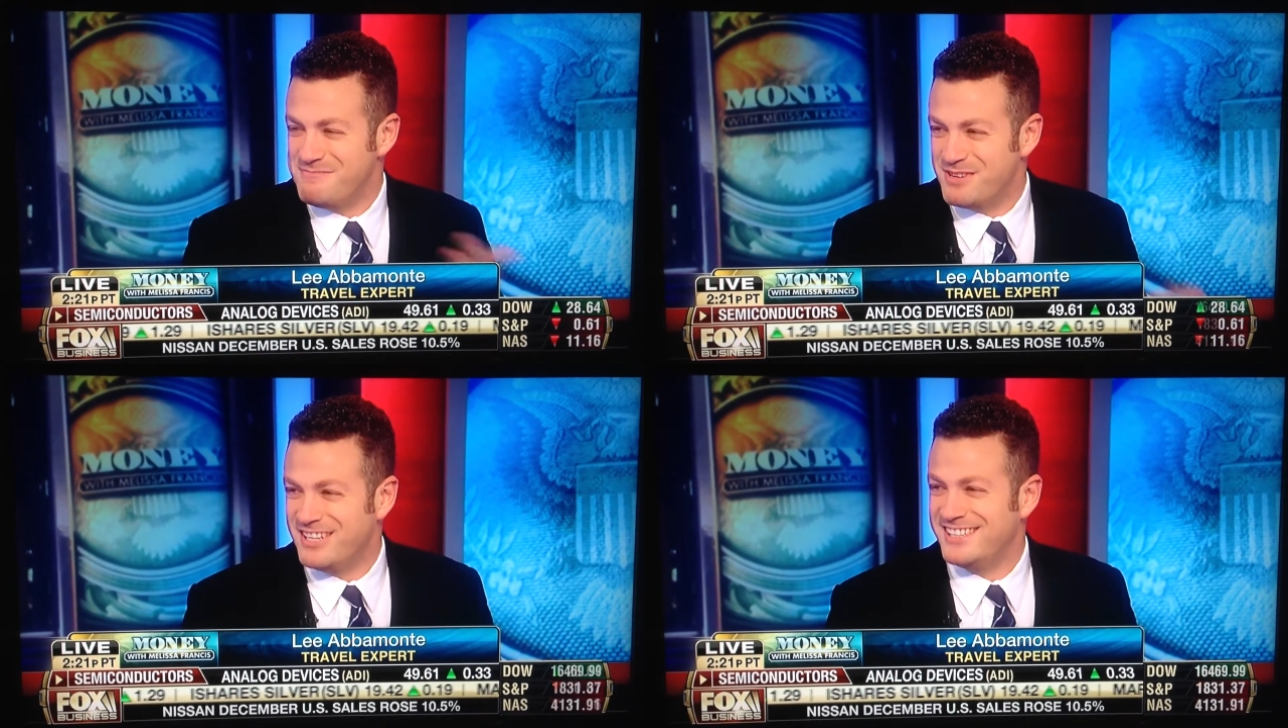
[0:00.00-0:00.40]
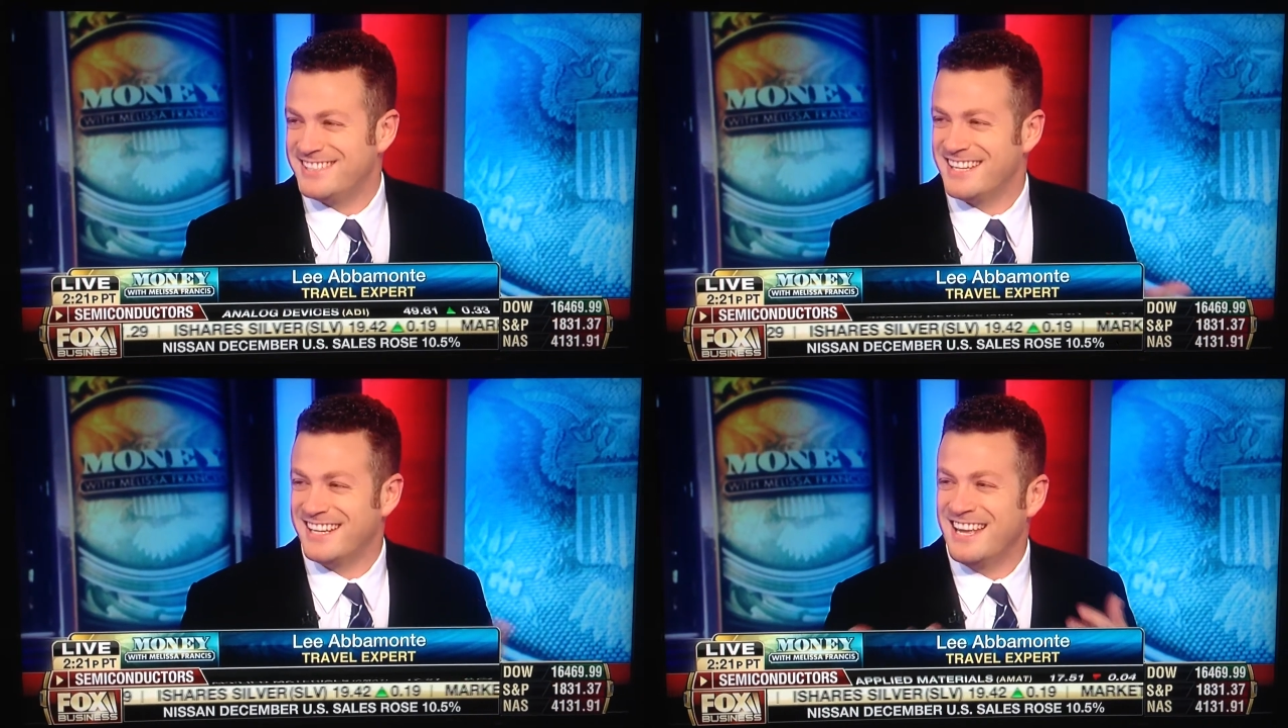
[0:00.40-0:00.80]
But
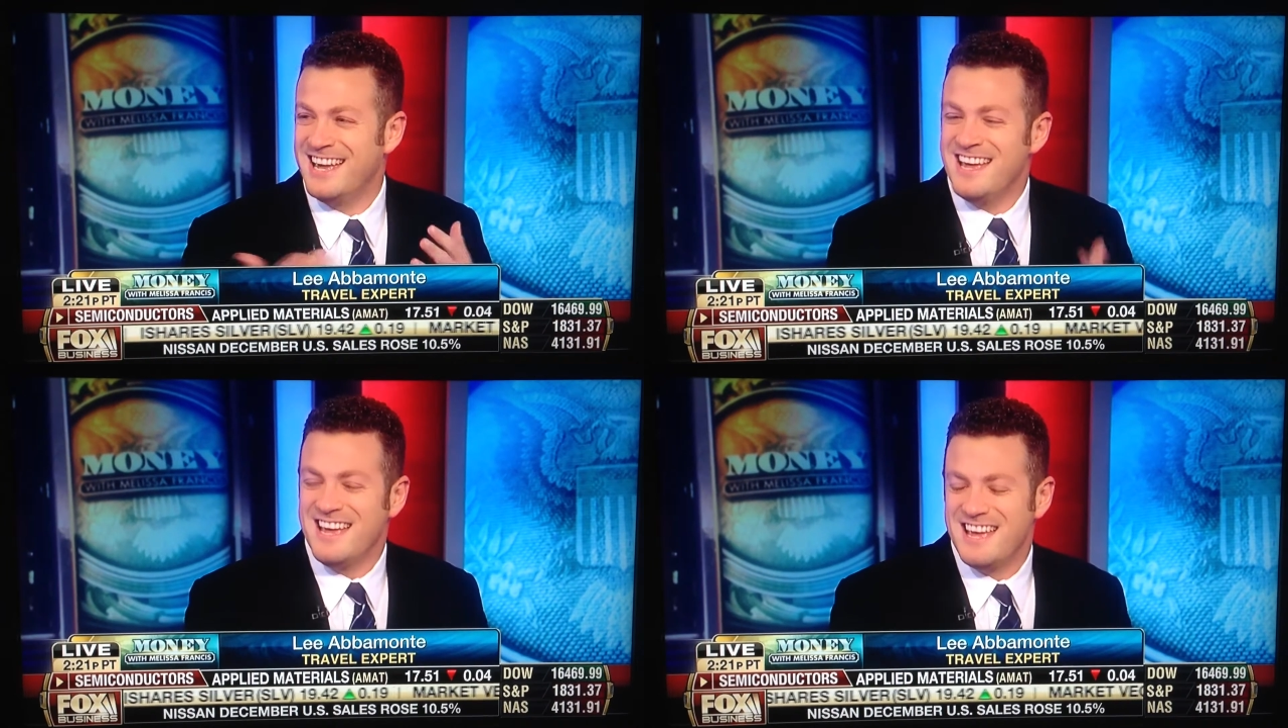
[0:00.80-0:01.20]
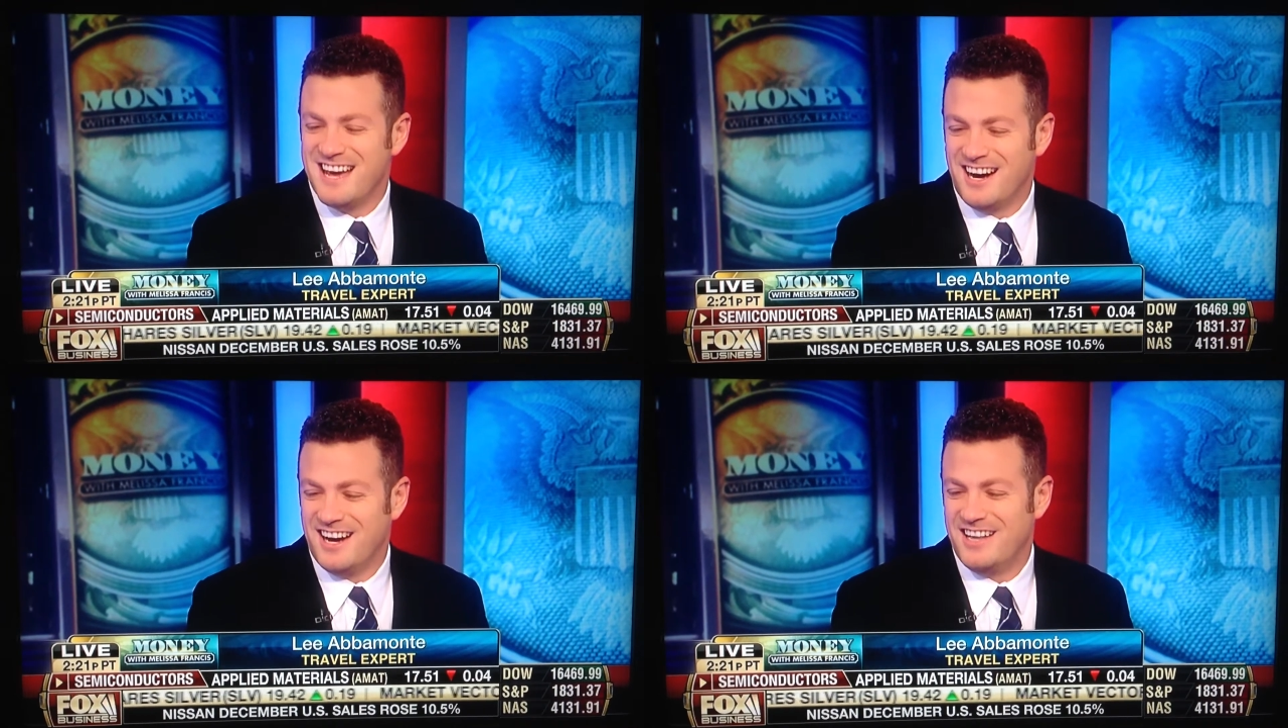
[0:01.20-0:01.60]
it's
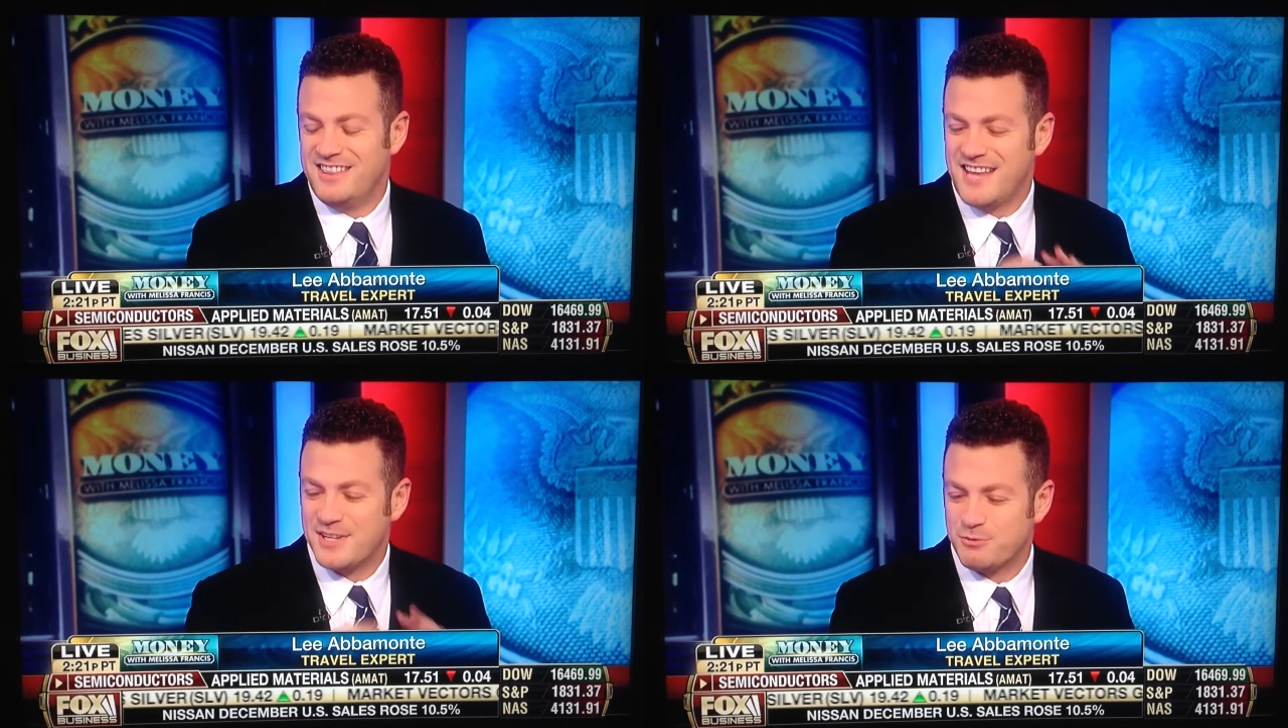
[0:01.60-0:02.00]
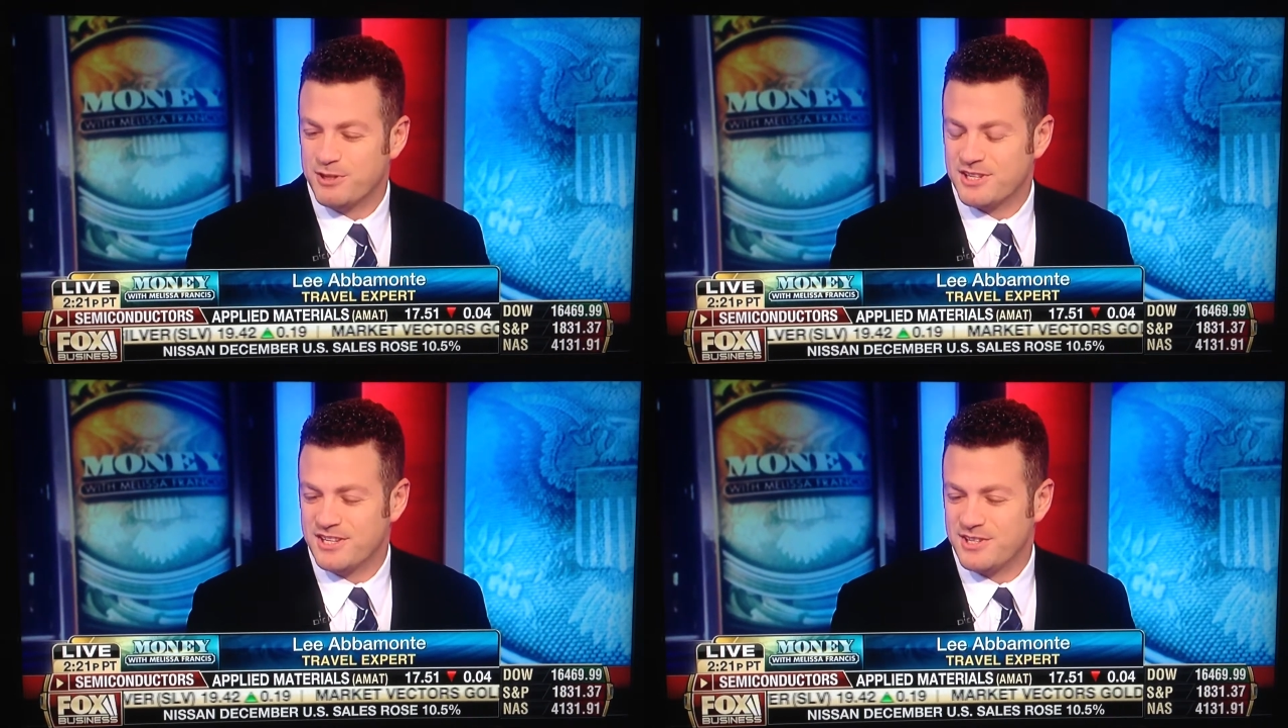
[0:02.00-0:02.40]
that's
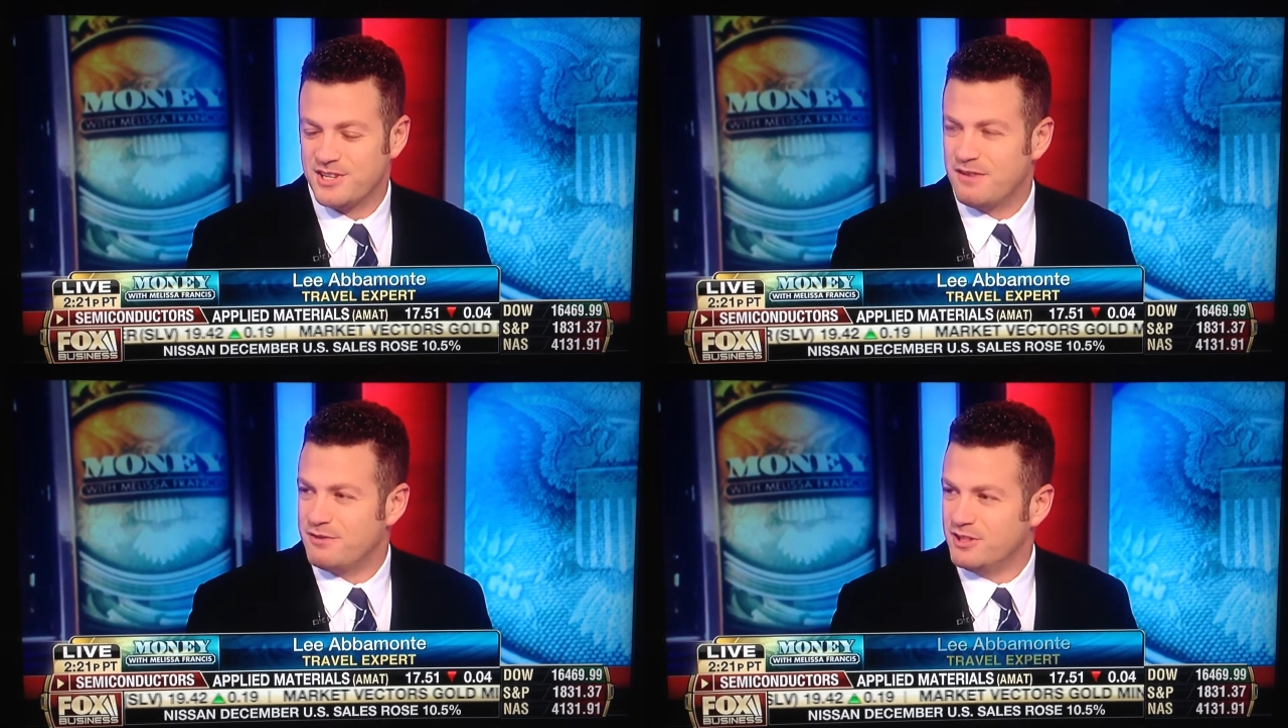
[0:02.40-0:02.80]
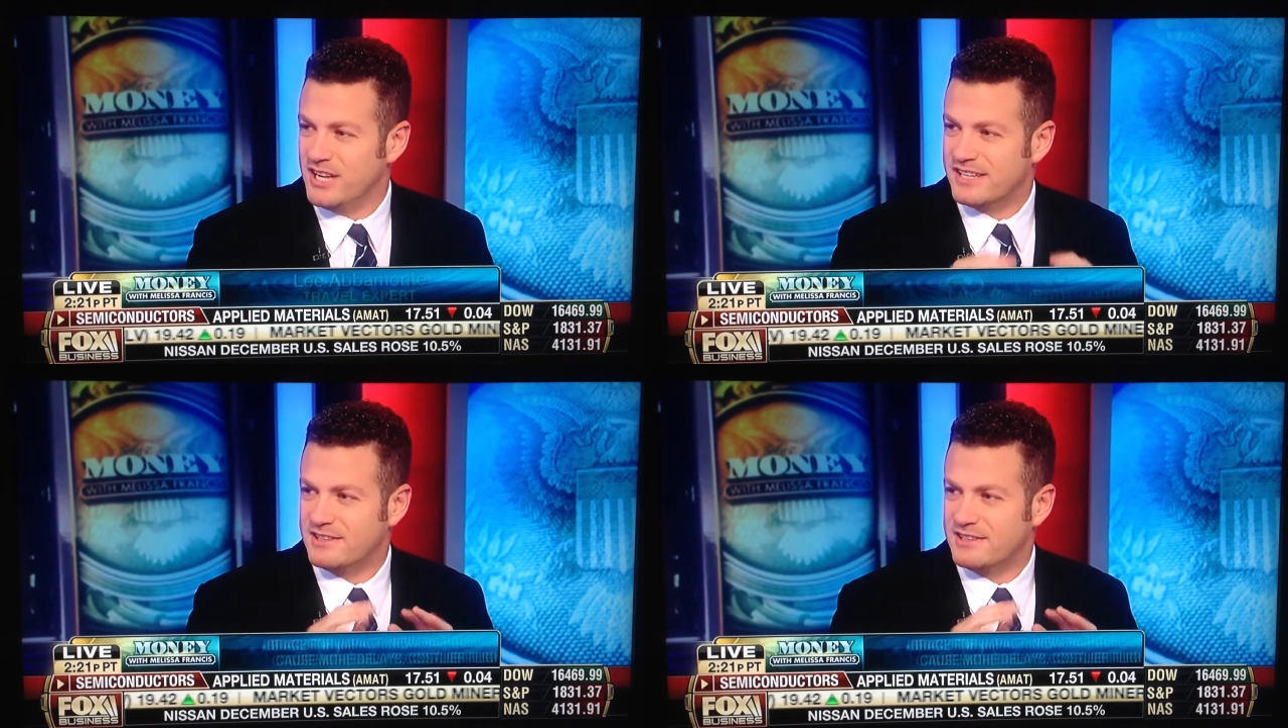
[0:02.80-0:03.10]
where it's going to suffer.